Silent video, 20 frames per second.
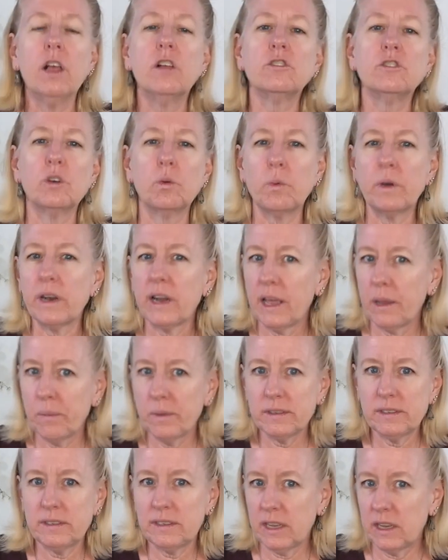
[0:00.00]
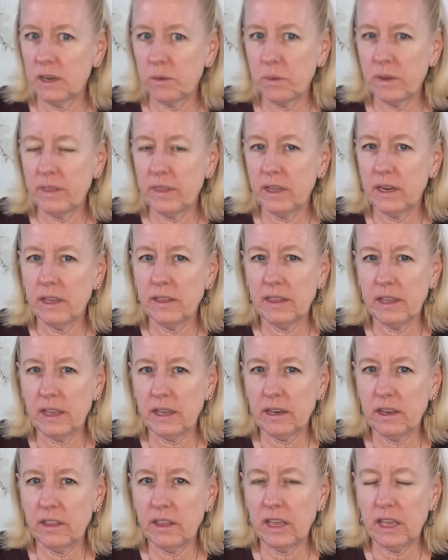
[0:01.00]
So when I was done with it at the
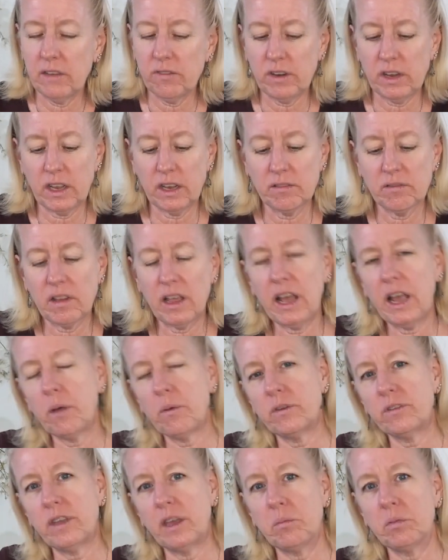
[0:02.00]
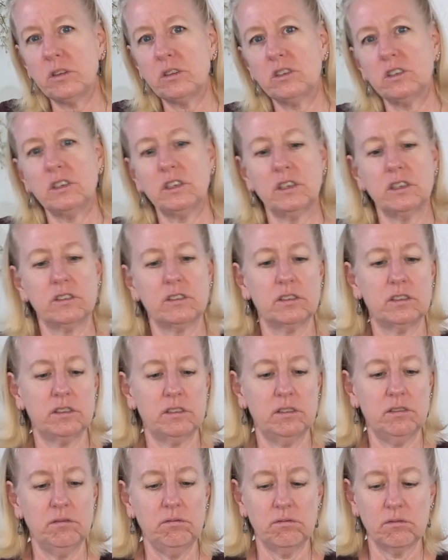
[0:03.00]
end of the evening, I was able to just